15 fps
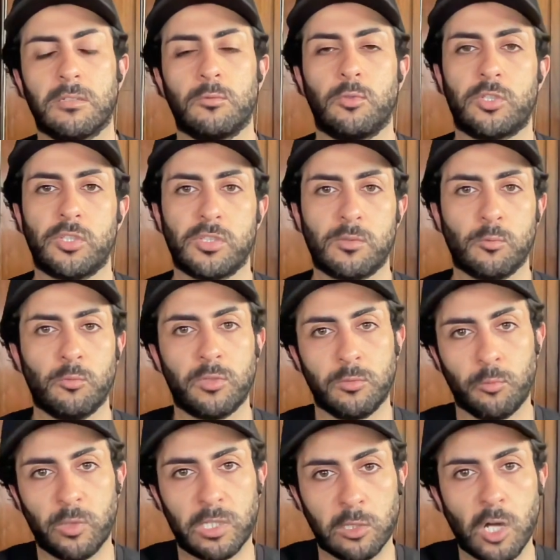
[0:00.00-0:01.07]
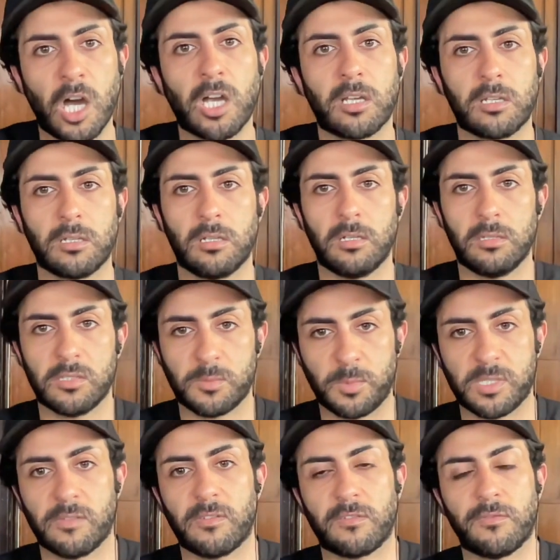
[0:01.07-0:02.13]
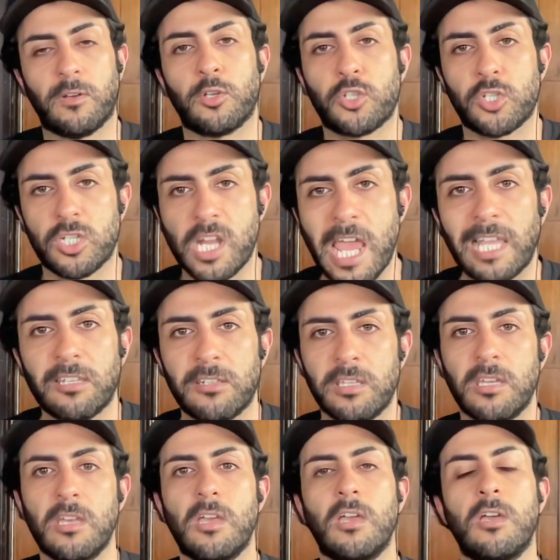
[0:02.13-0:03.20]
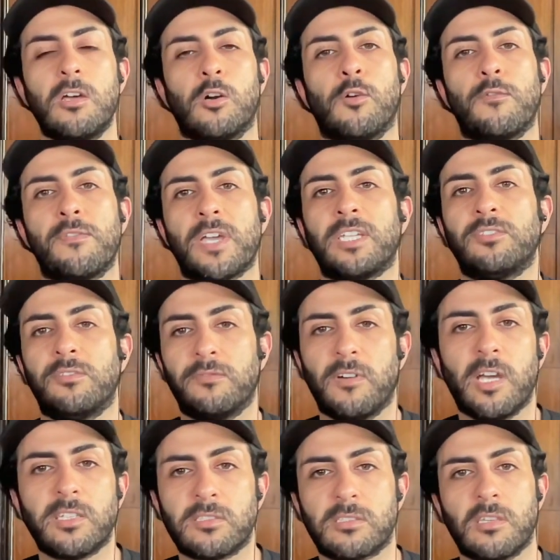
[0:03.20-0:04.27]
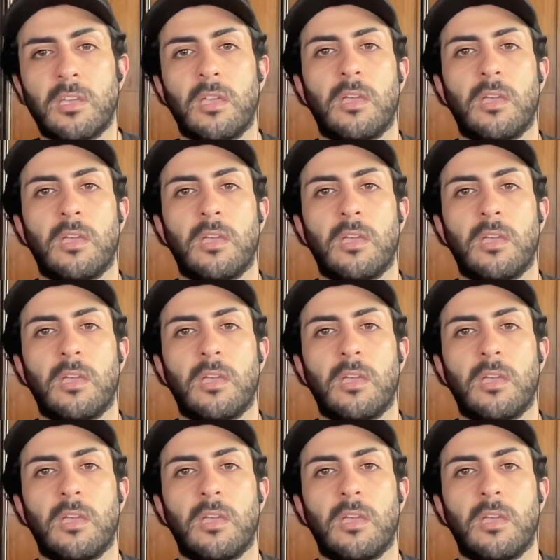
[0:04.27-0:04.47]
which is where we lock specific functionality of that device